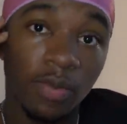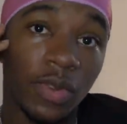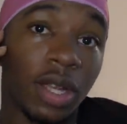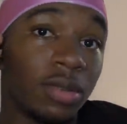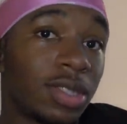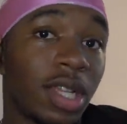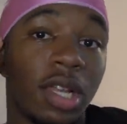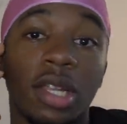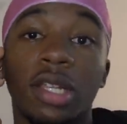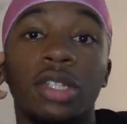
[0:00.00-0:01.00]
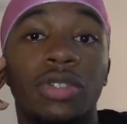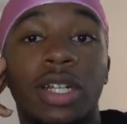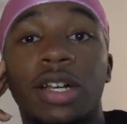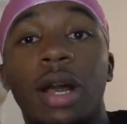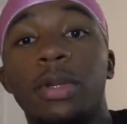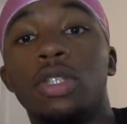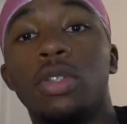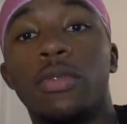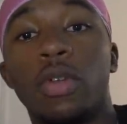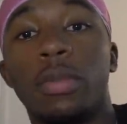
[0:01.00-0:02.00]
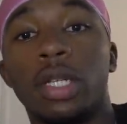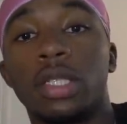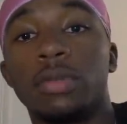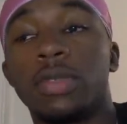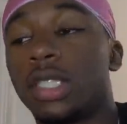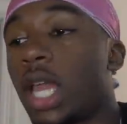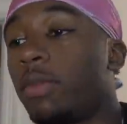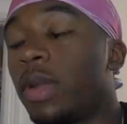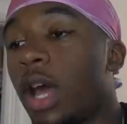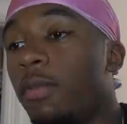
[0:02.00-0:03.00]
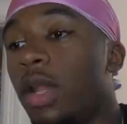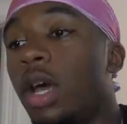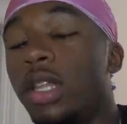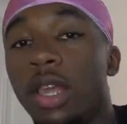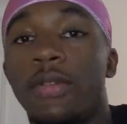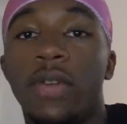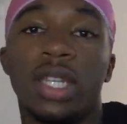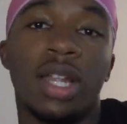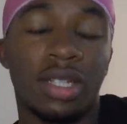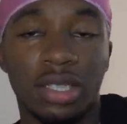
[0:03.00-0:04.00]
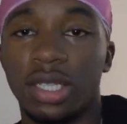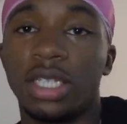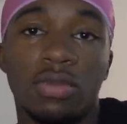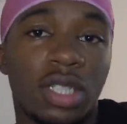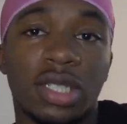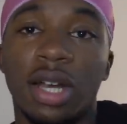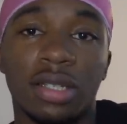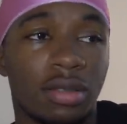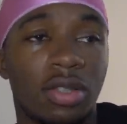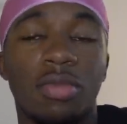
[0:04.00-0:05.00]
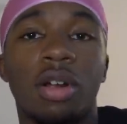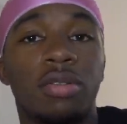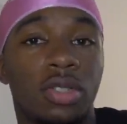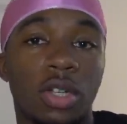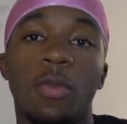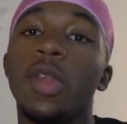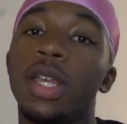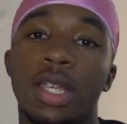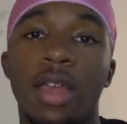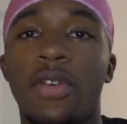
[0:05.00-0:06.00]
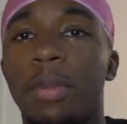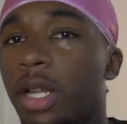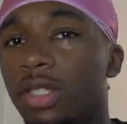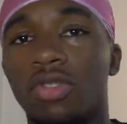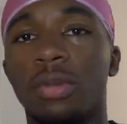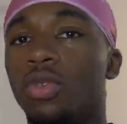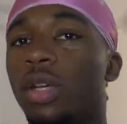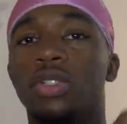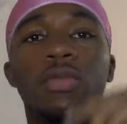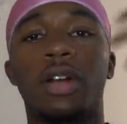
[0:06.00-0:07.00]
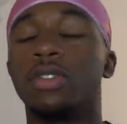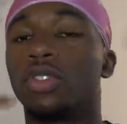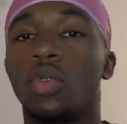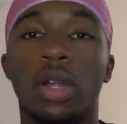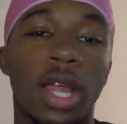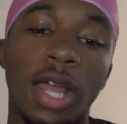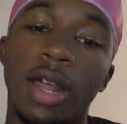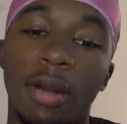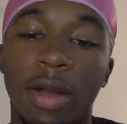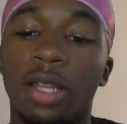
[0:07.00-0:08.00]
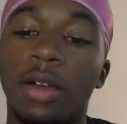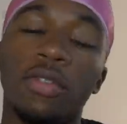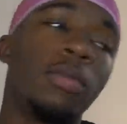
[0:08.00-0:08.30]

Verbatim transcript: No, I'm saying. Joorag.com too. Don't forget about us up. Say yeah, $50. It's restocked tomorrow. So yeah, follow me on Instagram too at Joovier_. And I love you.